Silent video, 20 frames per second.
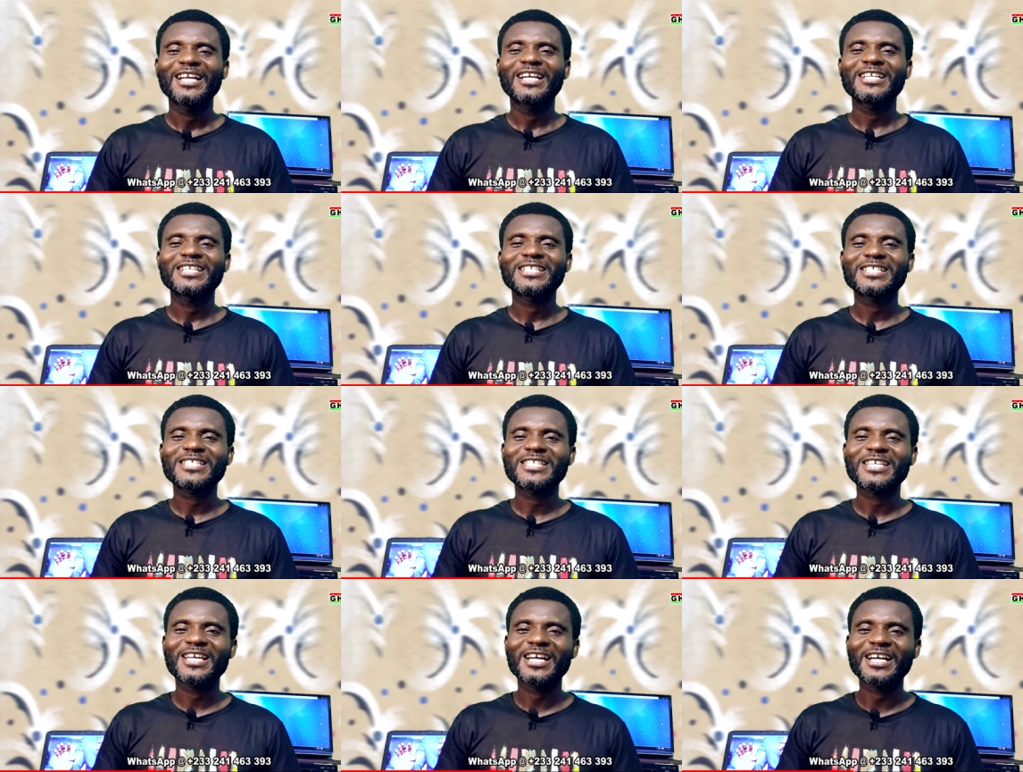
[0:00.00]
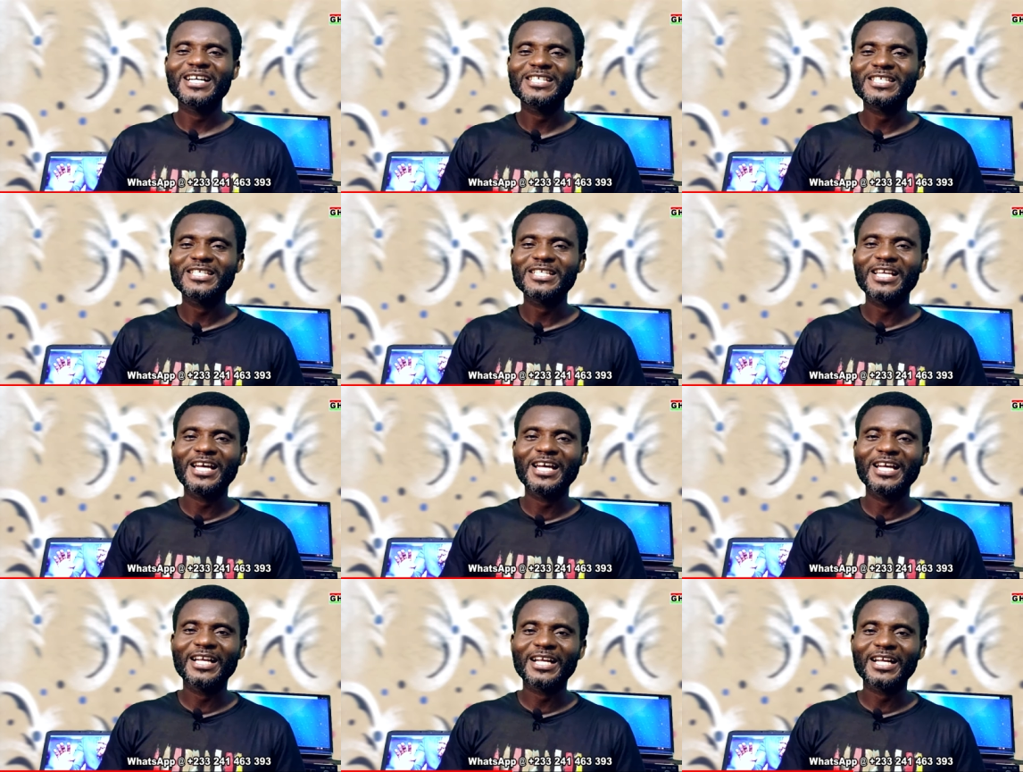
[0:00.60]
And he said, I said,
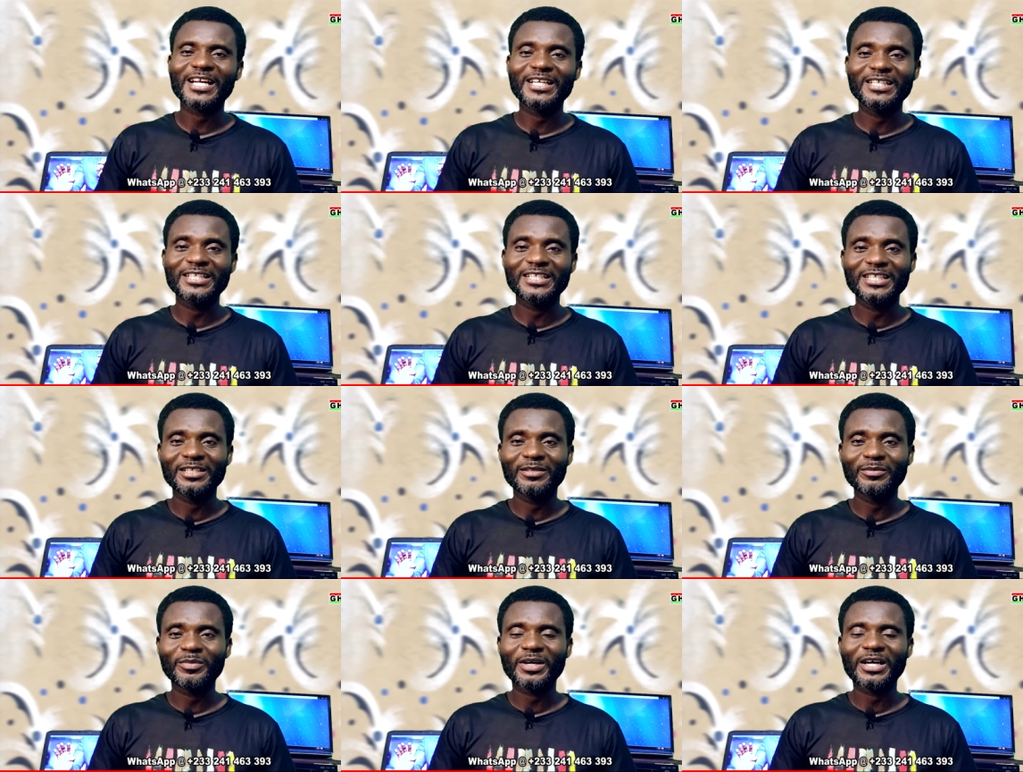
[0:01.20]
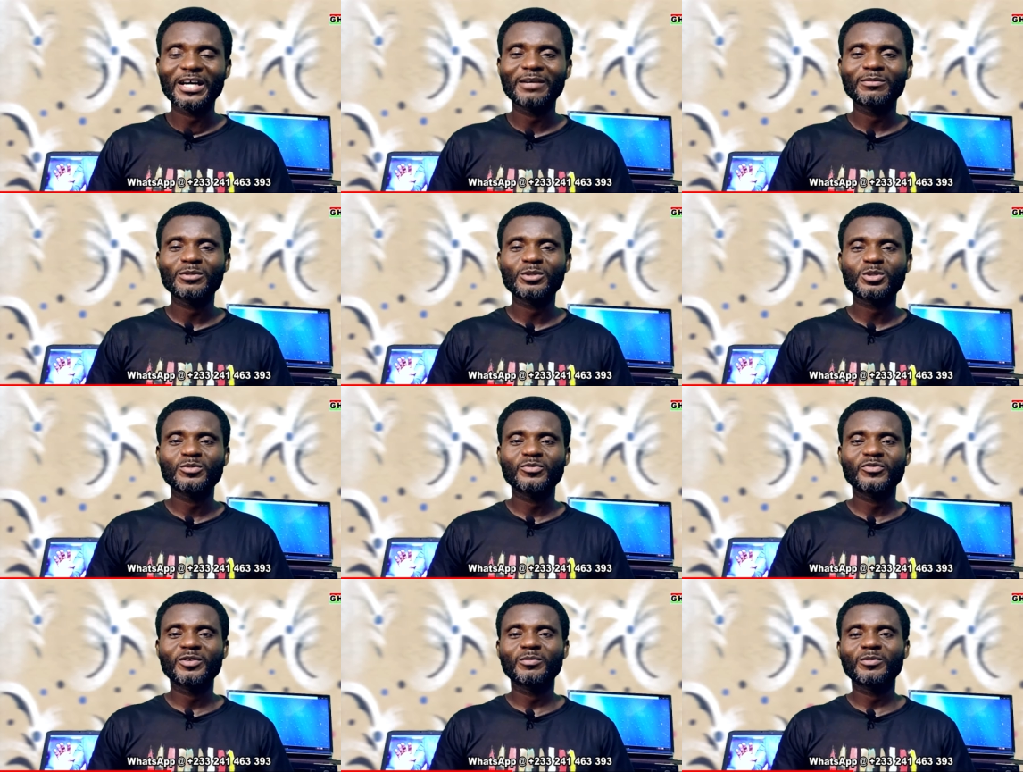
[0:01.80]
I'm kind of deep, I'm a
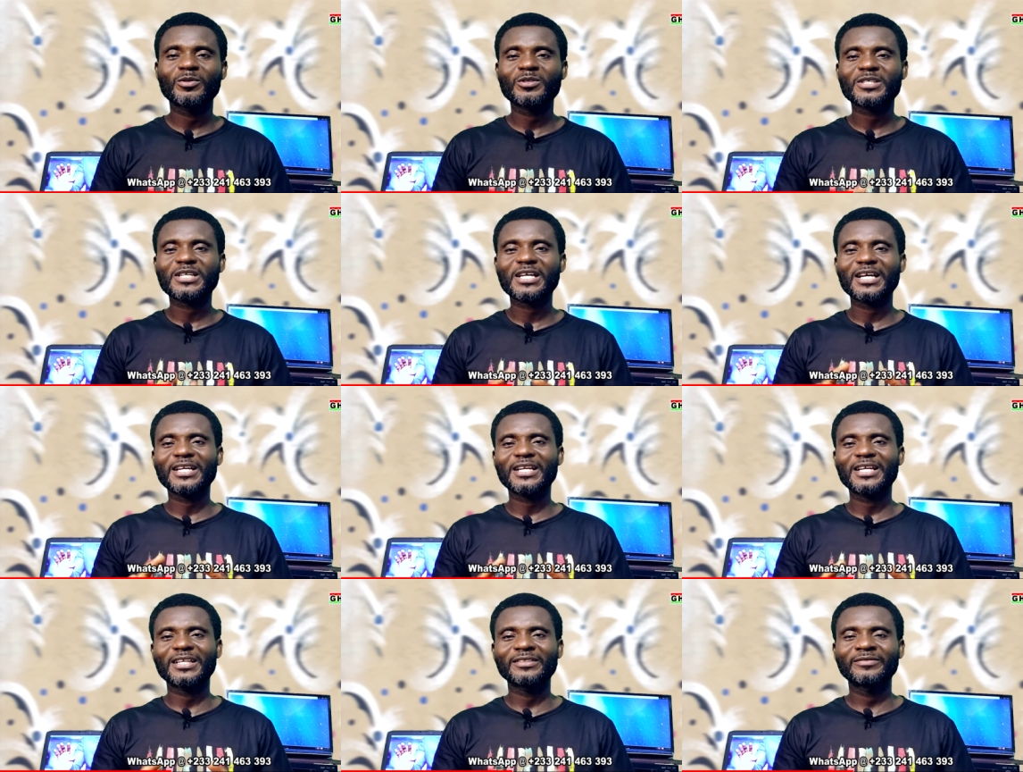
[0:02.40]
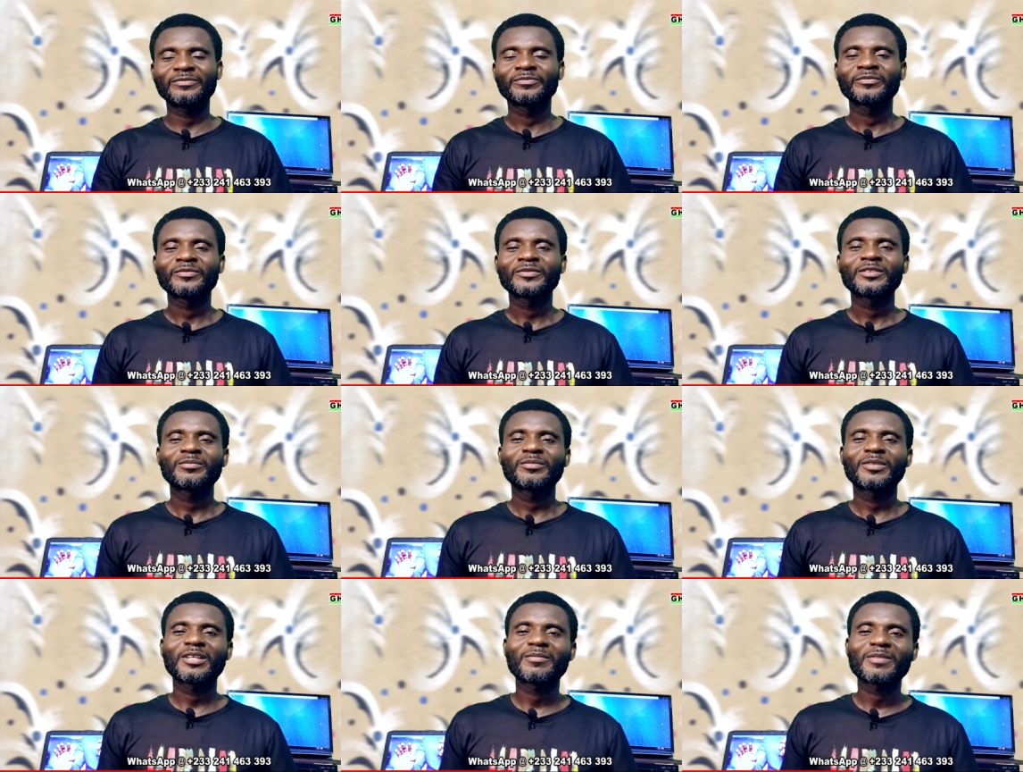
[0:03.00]
zombie, I'm a zombie,
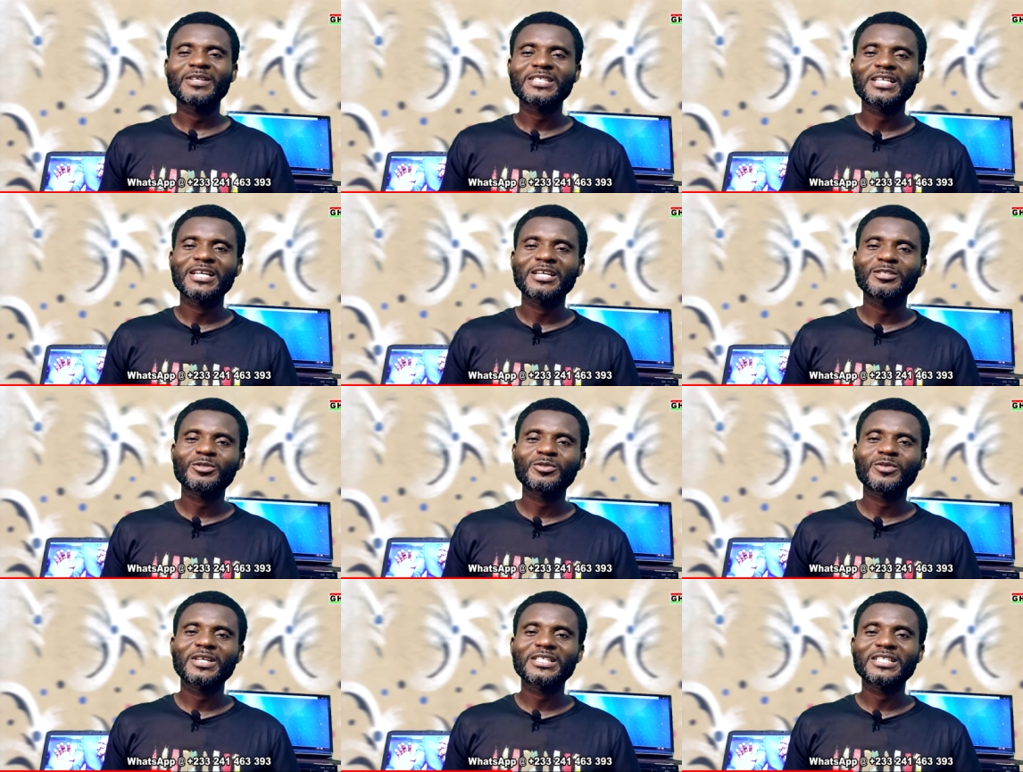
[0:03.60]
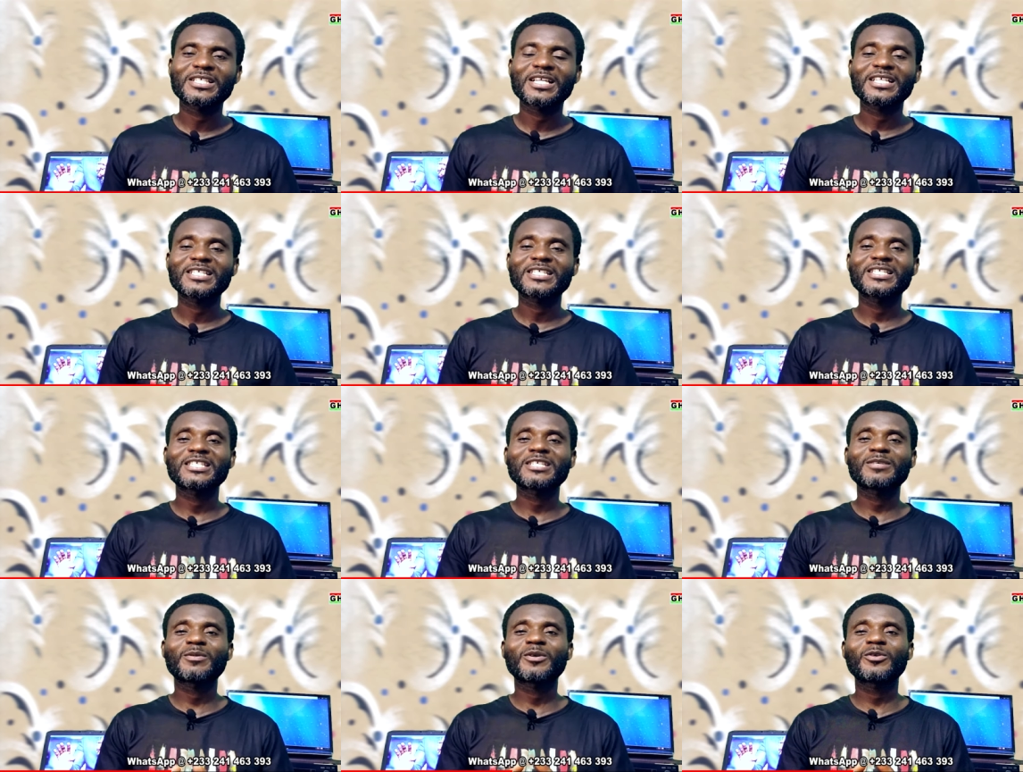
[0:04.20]
and I'm a science, what I'm
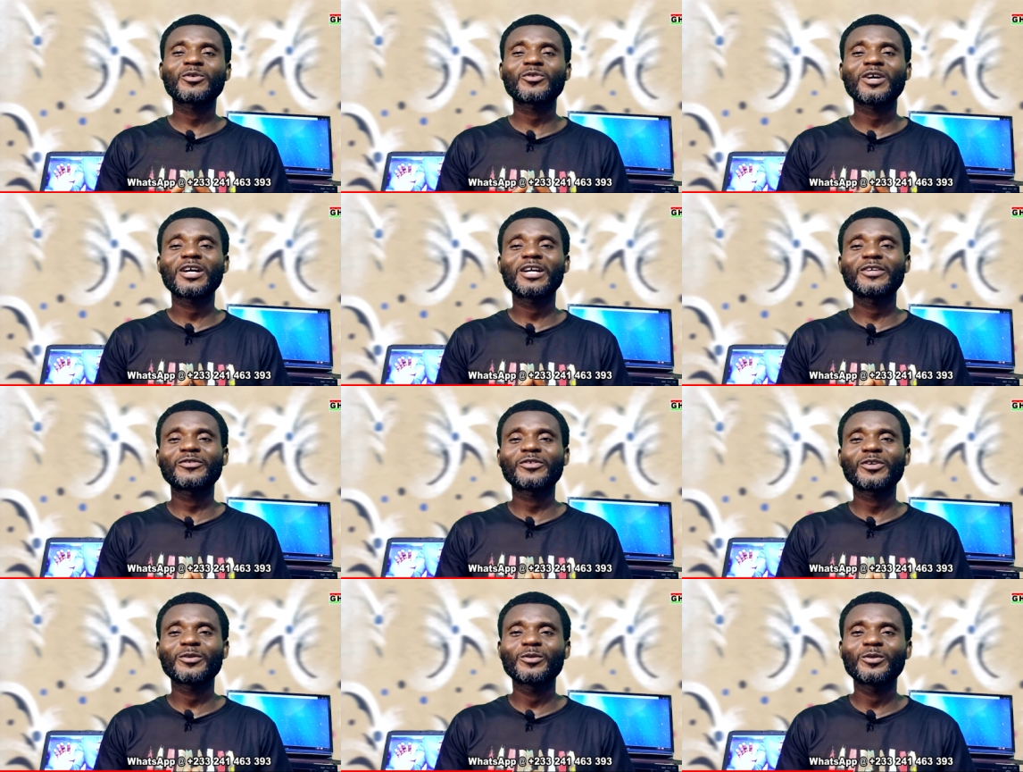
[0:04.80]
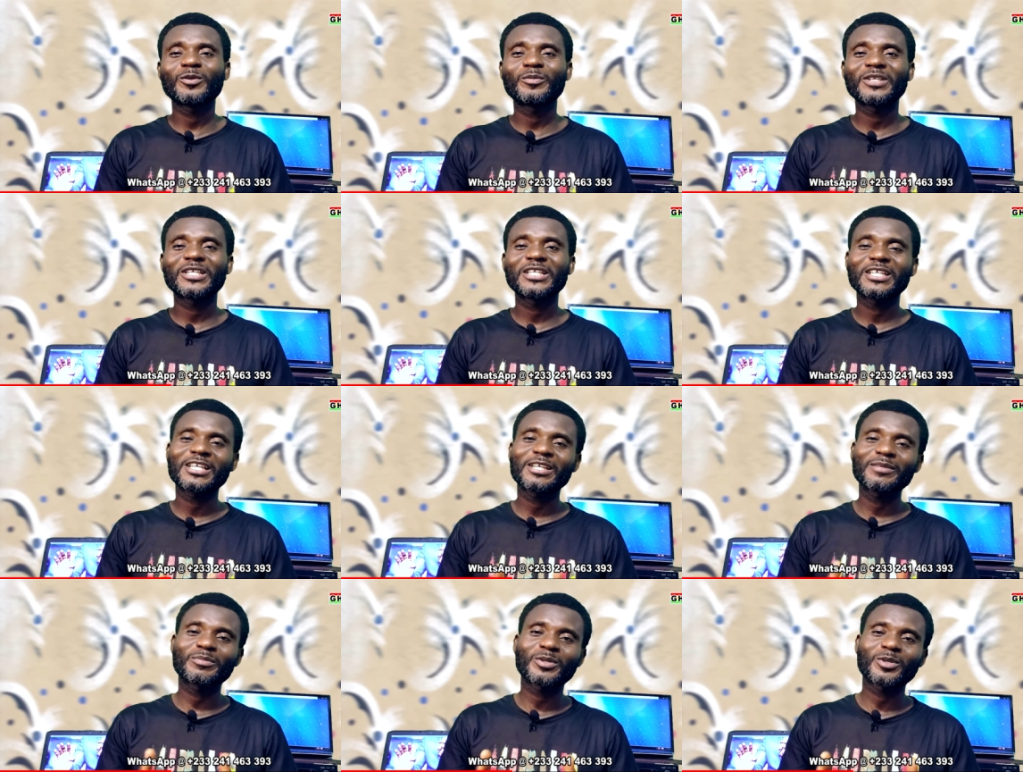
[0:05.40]
asking some of my people,
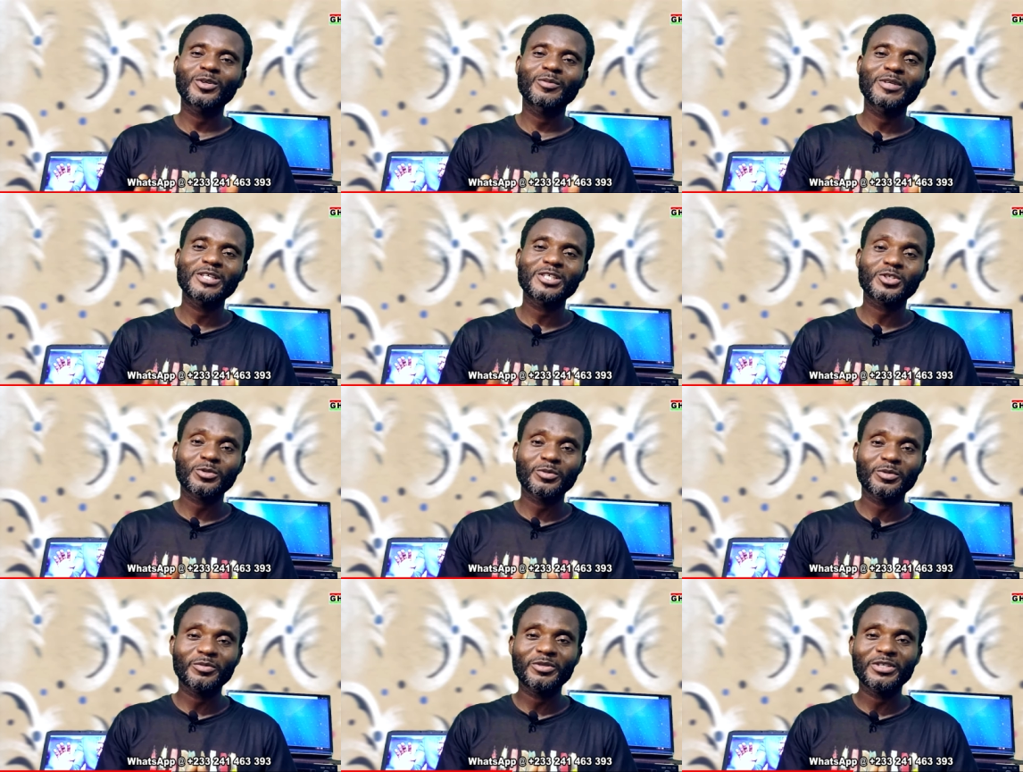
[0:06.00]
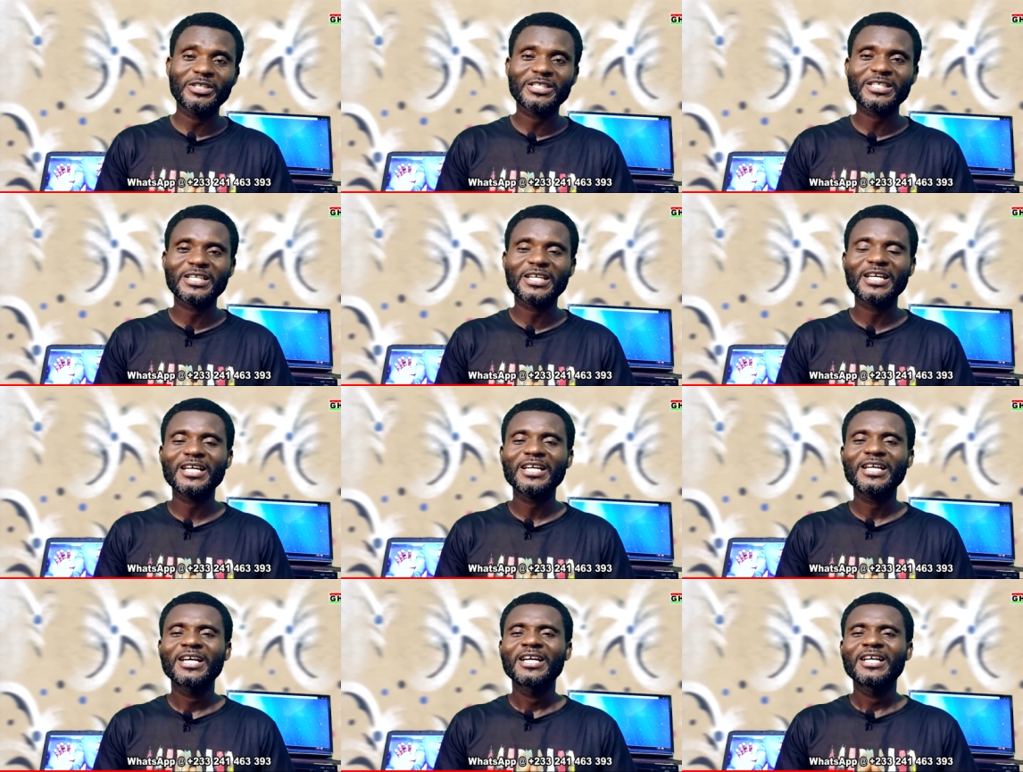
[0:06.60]
the April, this week, he said,